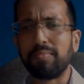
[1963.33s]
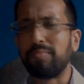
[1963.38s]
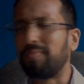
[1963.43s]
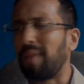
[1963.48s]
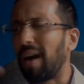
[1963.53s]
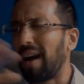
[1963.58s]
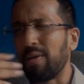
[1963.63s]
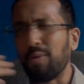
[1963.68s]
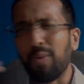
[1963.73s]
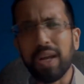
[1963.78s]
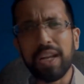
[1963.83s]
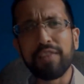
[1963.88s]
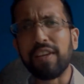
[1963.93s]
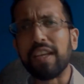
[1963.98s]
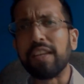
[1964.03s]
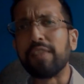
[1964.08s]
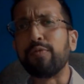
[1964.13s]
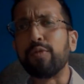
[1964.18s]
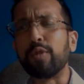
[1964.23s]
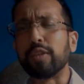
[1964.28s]
by whatever
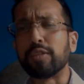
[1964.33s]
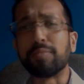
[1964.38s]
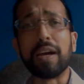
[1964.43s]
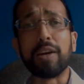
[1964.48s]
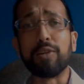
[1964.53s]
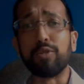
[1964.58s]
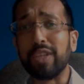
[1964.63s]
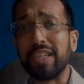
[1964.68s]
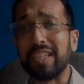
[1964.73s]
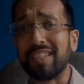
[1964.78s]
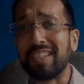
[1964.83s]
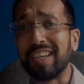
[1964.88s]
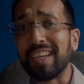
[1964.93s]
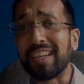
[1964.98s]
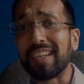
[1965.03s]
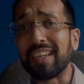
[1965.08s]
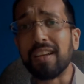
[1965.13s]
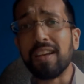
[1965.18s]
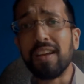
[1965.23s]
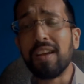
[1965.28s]
influence, by
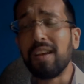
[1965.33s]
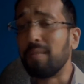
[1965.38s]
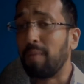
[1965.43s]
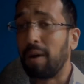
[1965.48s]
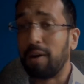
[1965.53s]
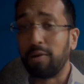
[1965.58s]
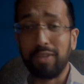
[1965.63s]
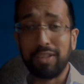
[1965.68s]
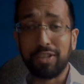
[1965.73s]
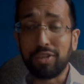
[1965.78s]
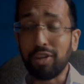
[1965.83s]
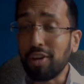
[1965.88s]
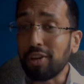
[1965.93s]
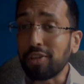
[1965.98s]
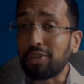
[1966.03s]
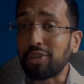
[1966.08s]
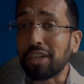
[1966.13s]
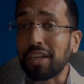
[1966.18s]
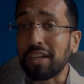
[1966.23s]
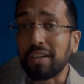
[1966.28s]
reading, by
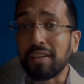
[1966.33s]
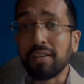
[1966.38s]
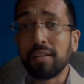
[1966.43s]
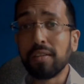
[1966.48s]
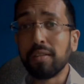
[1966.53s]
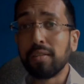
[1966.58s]
researching,